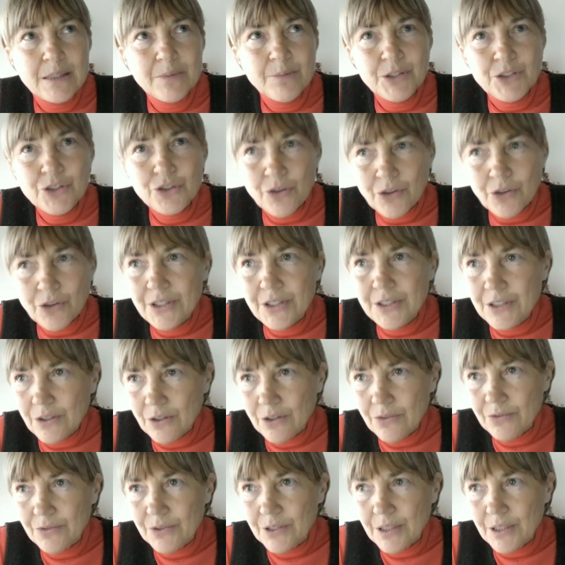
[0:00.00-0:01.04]
that majority
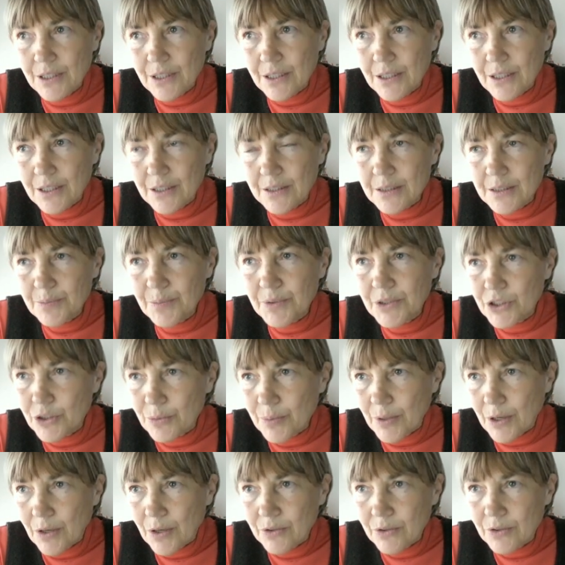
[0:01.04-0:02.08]
of the speech
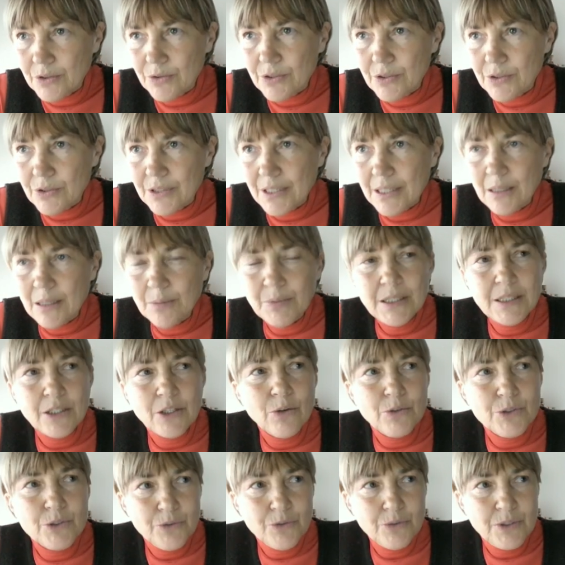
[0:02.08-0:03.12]
about sustainability
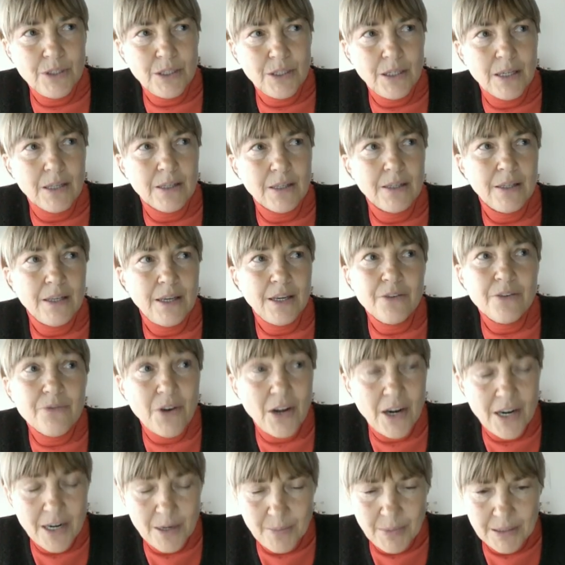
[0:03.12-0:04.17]
goes to the
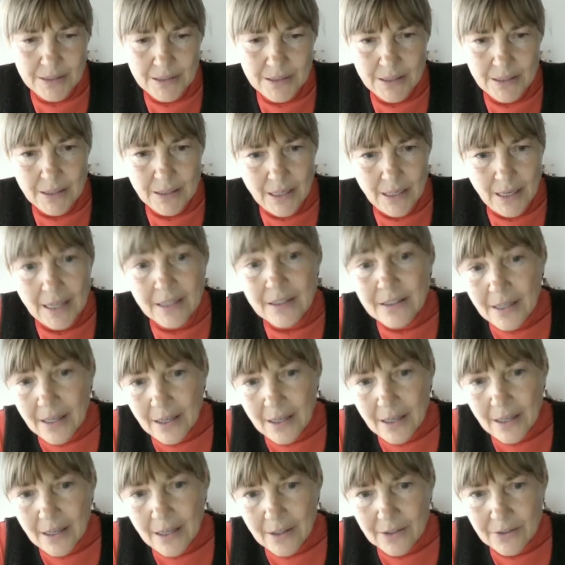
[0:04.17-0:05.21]
environment and
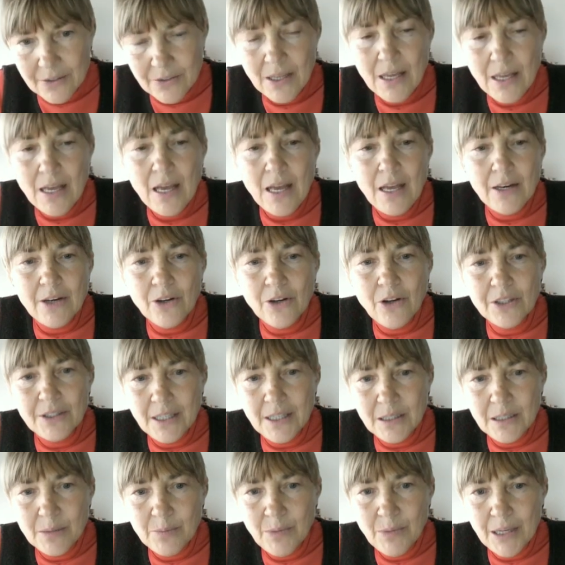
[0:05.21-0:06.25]
health, not
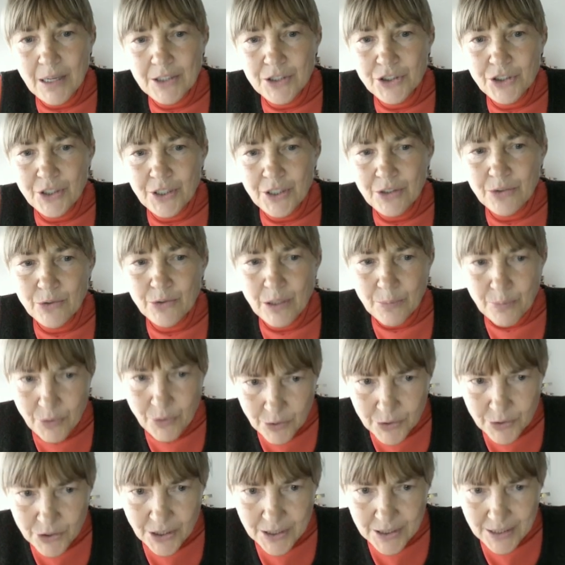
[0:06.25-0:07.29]
that much into the
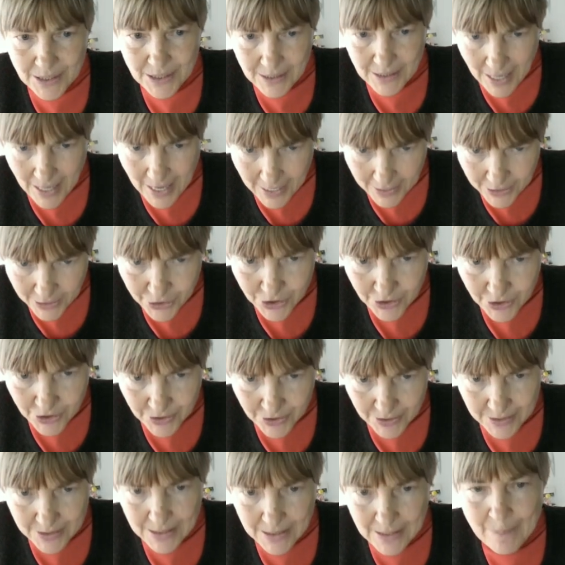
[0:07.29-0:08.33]
projects and
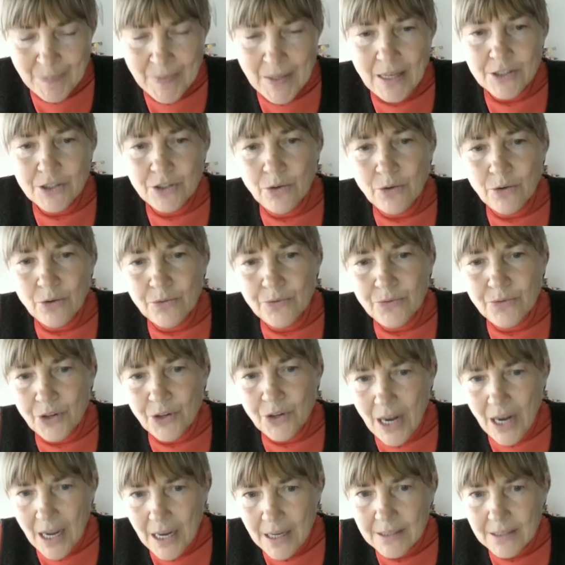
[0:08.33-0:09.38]
actions. So
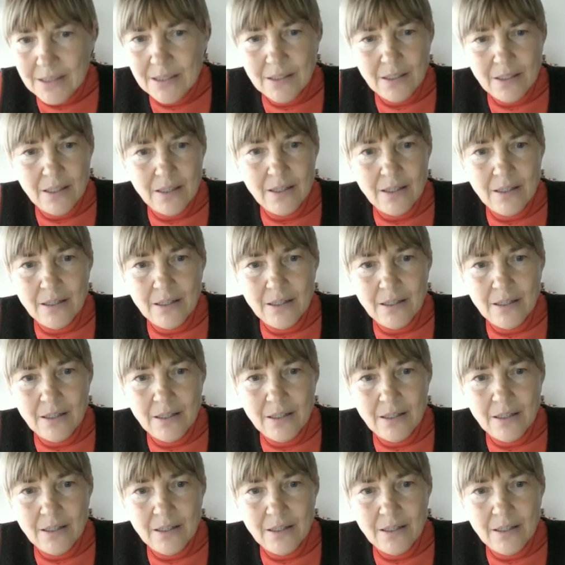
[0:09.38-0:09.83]
for us,